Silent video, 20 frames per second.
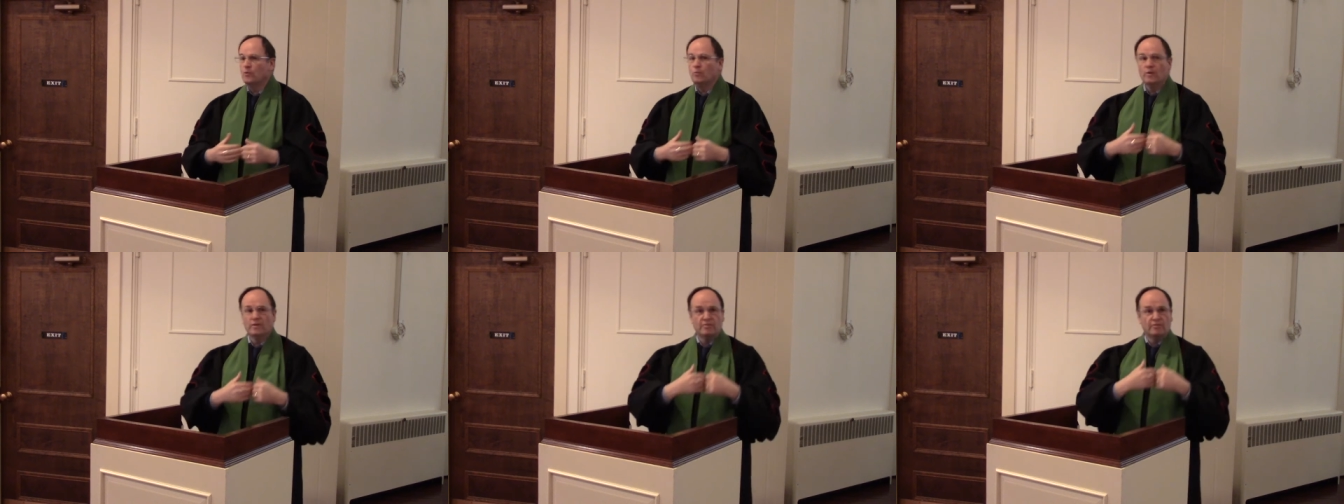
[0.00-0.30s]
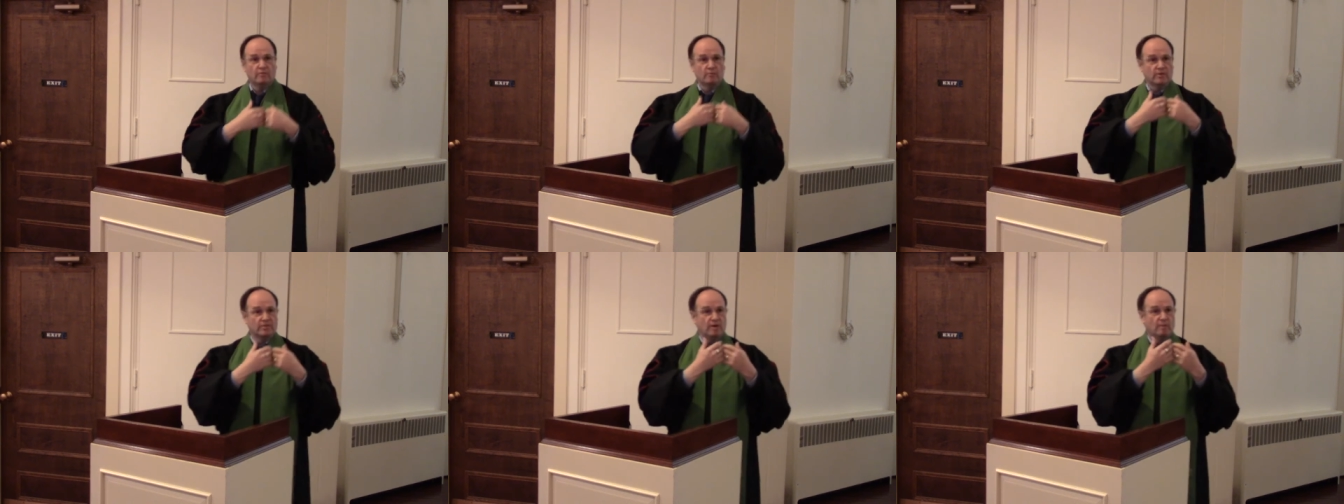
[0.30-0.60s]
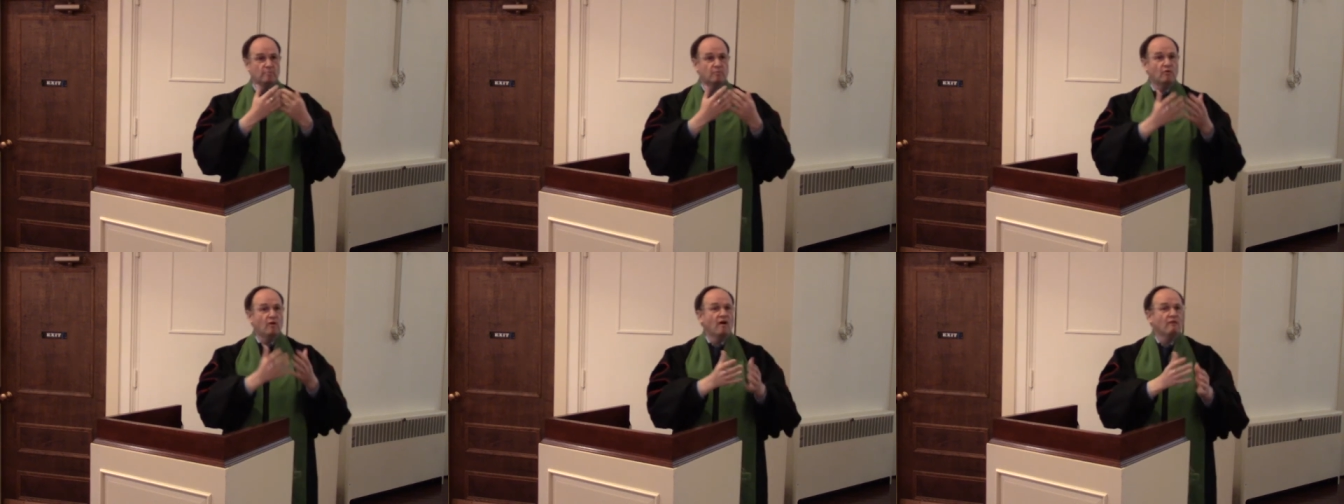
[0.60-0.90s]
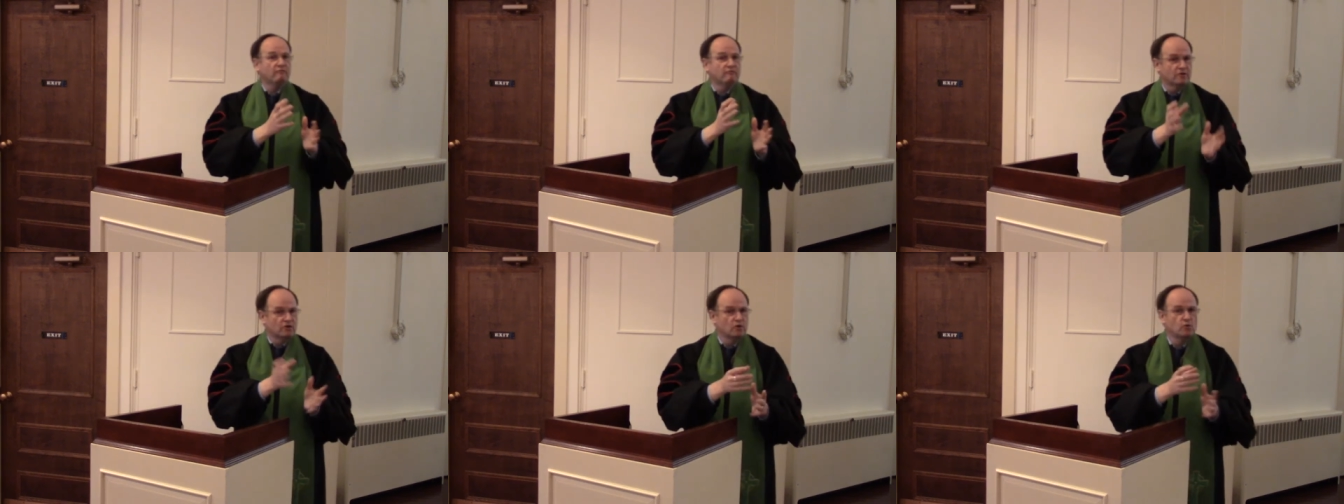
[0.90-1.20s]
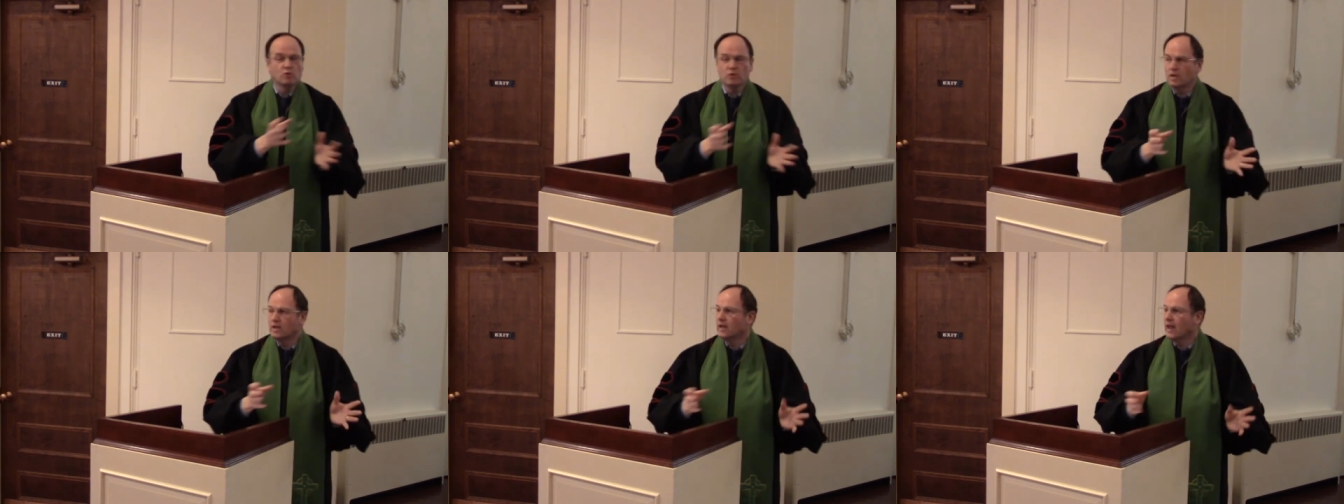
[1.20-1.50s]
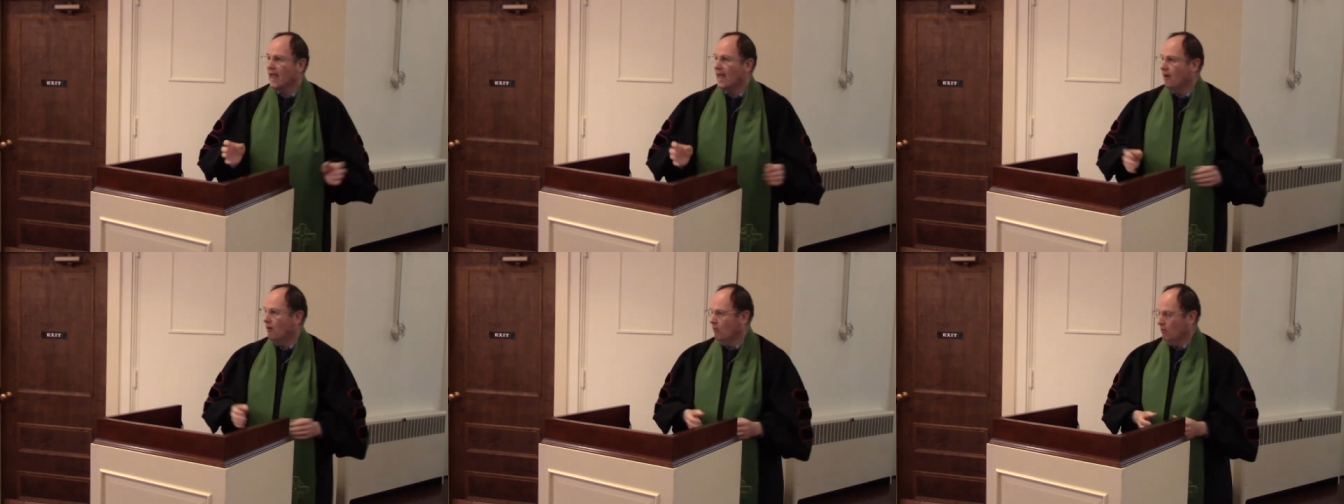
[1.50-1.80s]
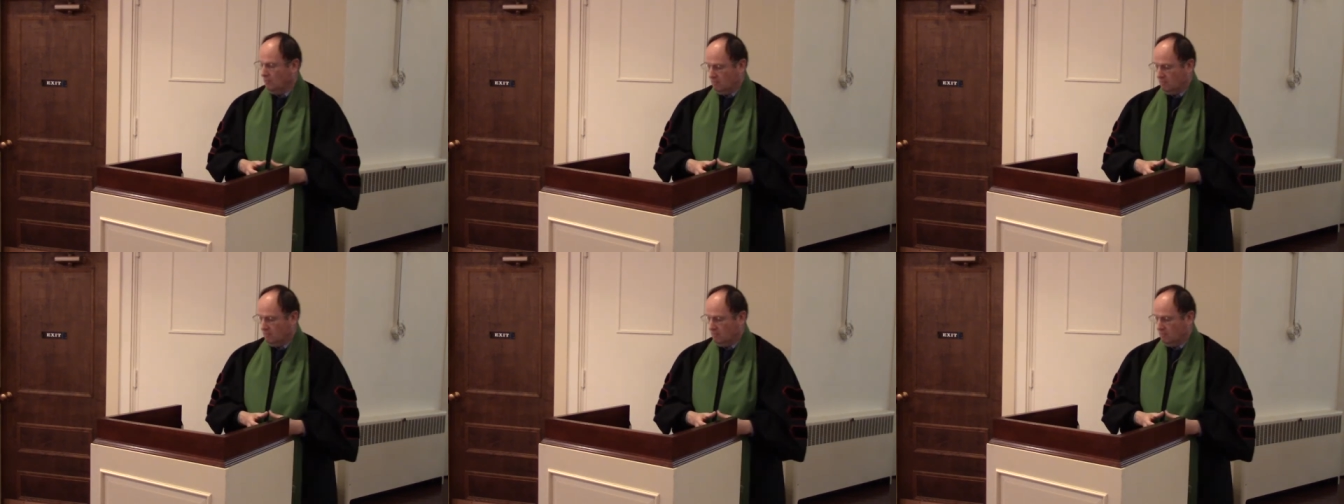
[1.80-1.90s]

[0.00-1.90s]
with, with a prophet who can help.